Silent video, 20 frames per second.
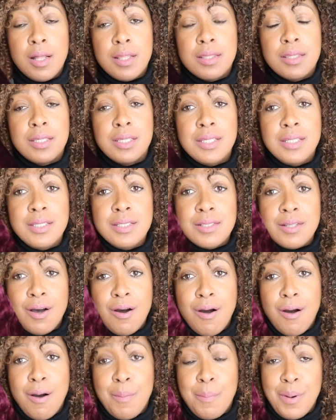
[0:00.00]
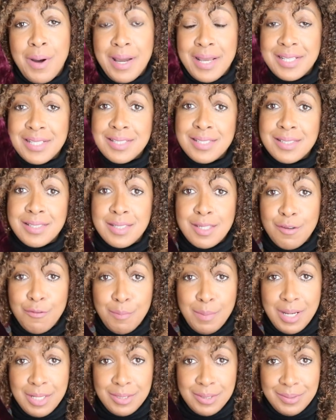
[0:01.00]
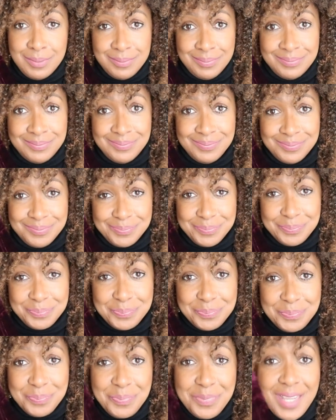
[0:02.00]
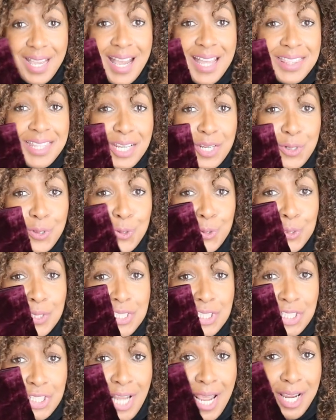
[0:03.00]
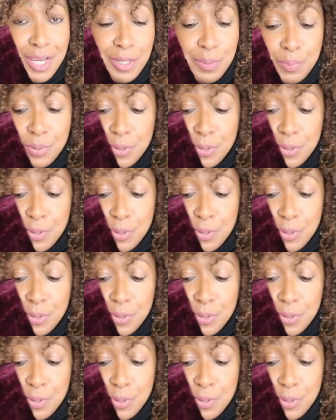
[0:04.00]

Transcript: These are by Steve Madden and they're called the Jaque